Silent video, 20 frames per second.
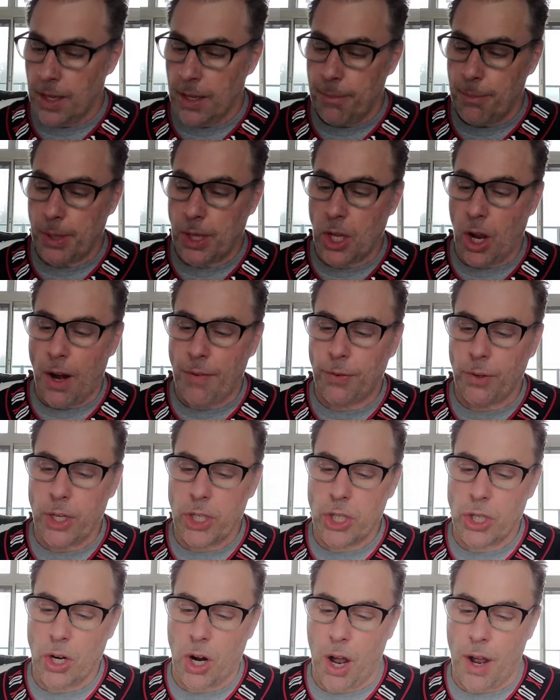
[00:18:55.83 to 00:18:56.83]
But the operation
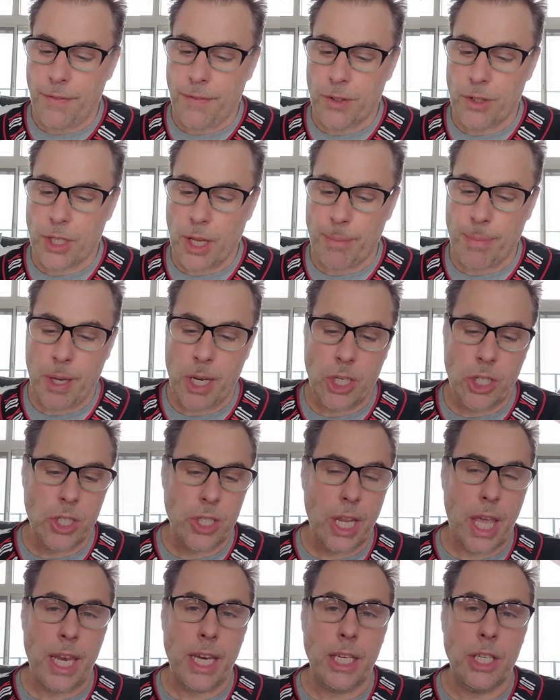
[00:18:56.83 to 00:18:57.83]
offers a patient
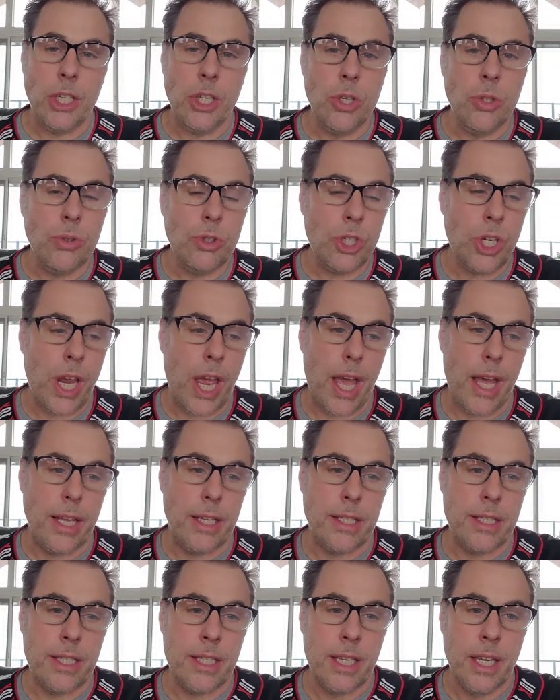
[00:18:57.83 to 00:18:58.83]
a new
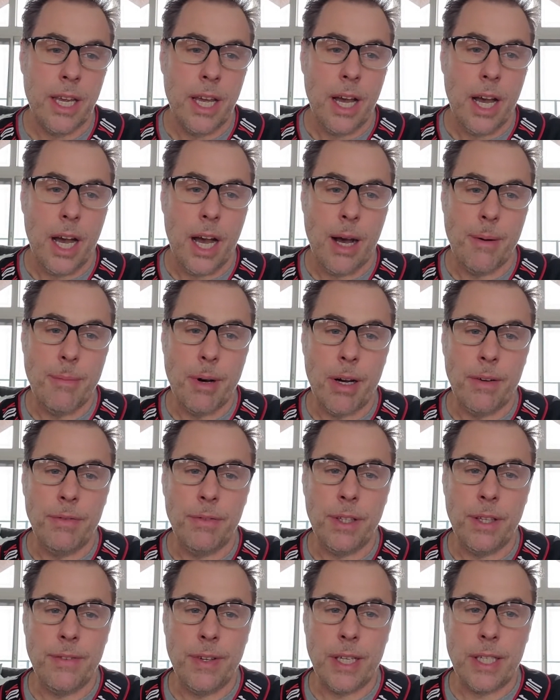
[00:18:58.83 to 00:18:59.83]
chance of
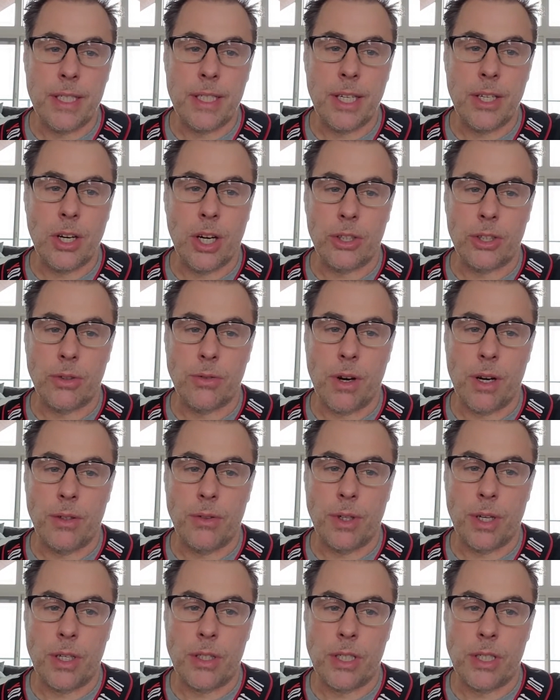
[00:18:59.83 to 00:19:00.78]
living, said Dr. Rodriguez,